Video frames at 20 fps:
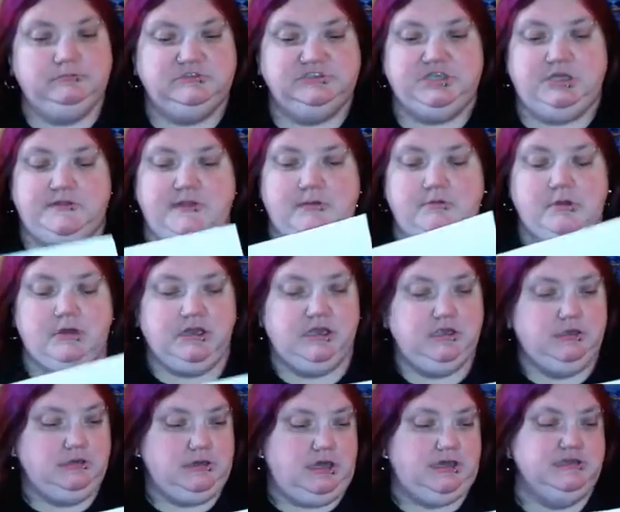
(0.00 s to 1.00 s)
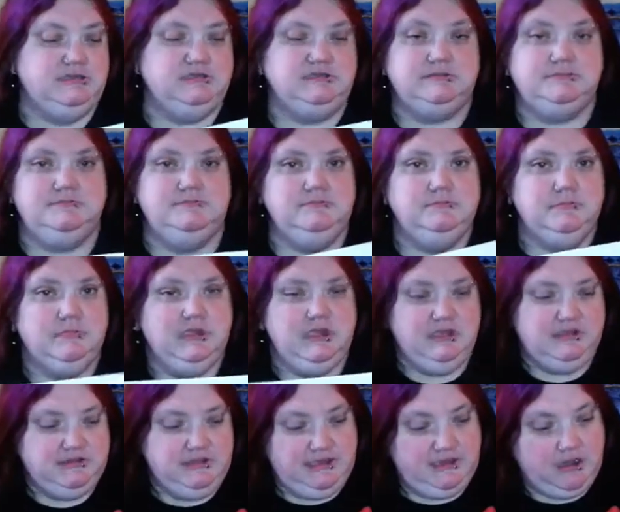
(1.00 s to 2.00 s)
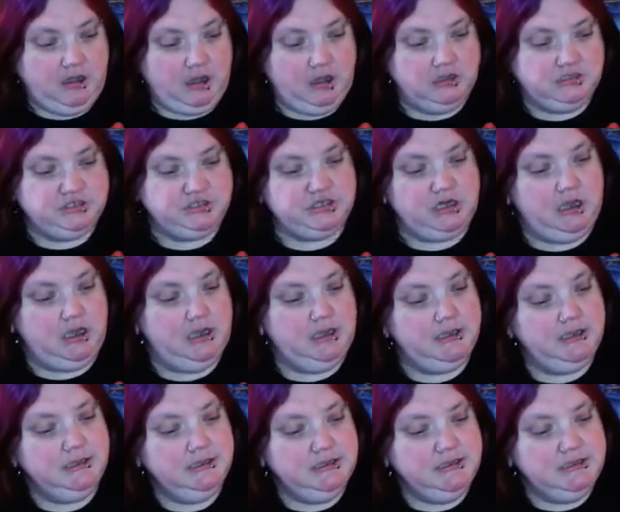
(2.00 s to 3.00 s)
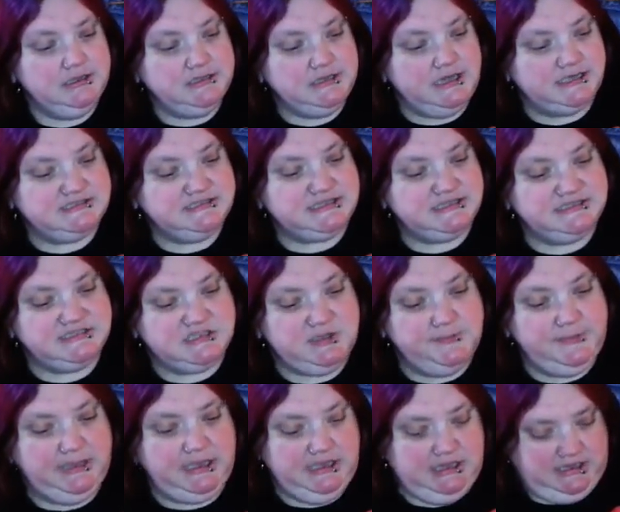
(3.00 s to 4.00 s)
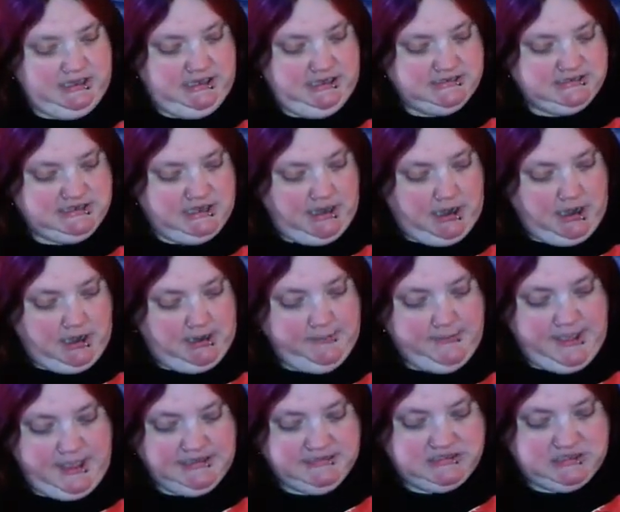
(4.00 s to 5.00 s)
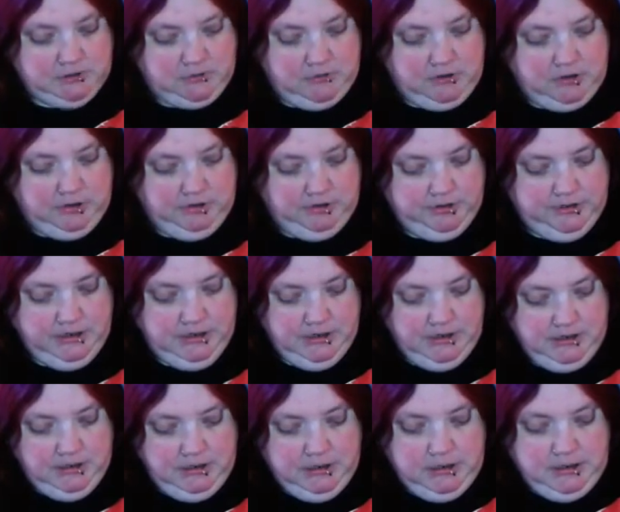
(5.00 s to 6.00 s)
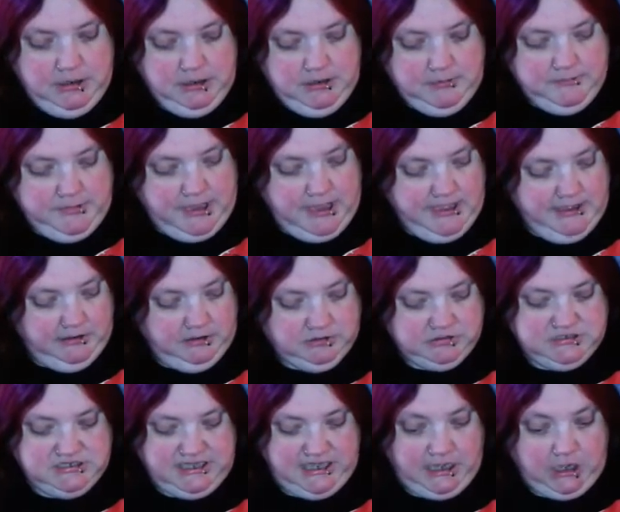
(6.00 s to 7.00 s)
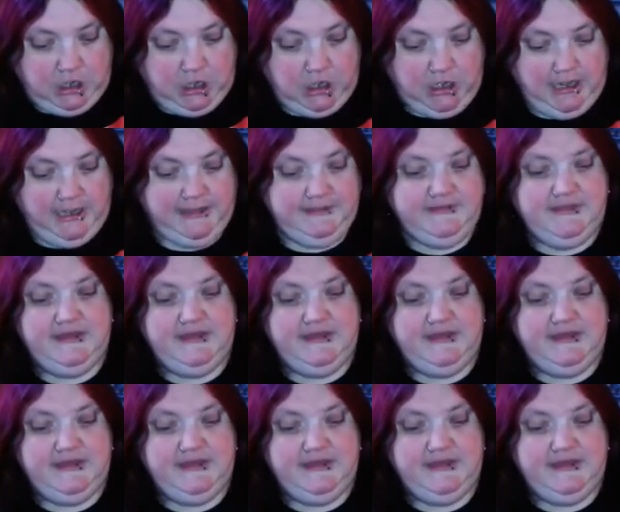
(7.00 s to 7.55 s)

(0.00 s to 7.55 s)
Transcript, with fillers: some that really nice? That cardstock. Not since the beginning of time has the world beheld terror like